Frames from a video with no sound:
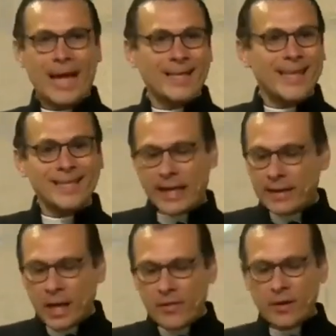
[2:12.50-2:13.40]
And yet
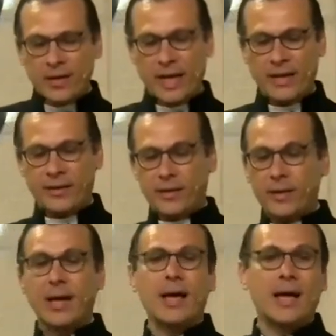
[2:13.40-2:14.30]
another layer
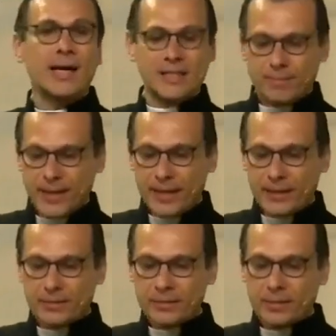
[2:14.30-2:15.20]
has
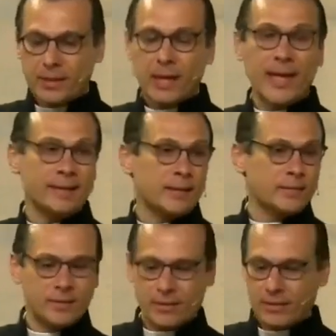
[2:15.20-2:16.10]
been
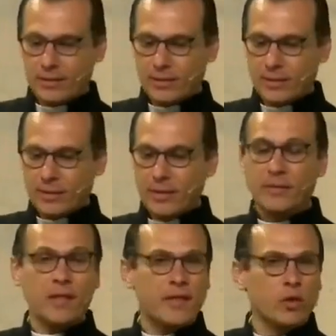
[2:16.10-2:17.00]
added
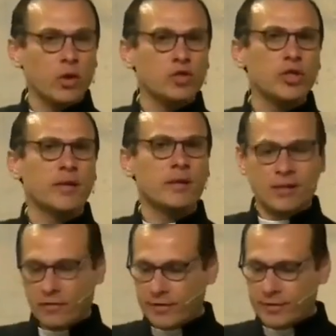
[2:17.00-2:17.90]
the theological
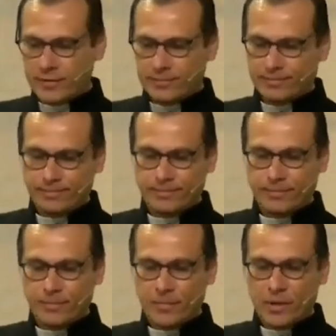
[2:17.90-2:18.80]
cover,
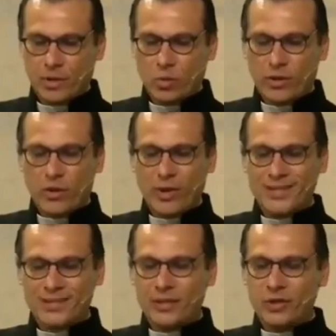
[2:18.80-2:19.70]
with the
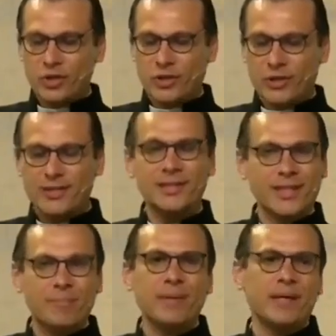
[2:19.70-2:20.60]
Western church
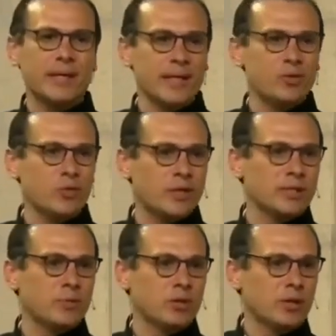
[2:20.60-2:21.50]
stepping into the
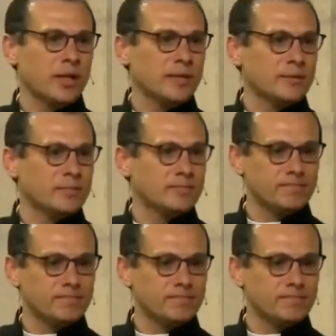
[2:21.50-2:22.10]
spotlight.